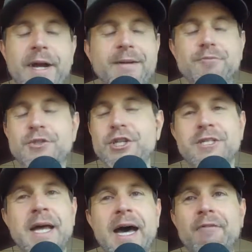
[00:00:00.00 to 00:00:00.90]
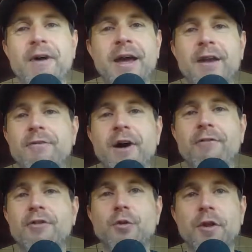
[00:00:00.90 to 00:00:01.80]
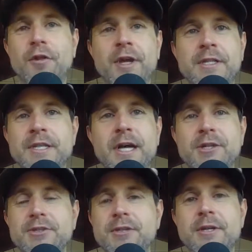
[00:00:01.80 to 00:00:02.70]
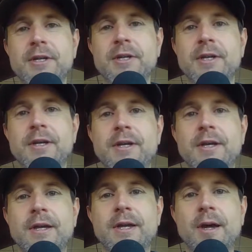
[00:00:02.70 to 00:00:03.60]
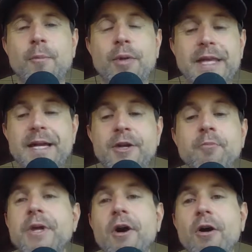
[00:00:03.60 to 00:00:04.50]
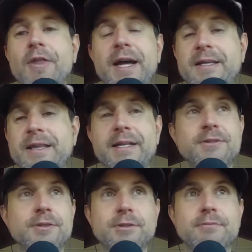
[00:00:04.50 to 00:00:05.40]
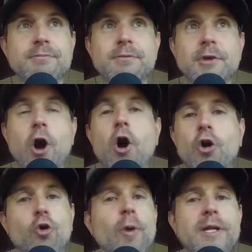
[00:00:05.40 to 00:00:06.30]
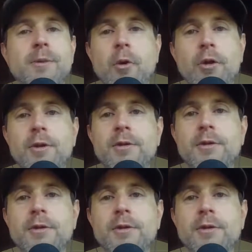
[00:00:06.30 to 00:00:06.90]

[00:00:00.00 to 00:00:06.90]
I'm just not a fan of a few other things he does. But that can be all that's all correctable.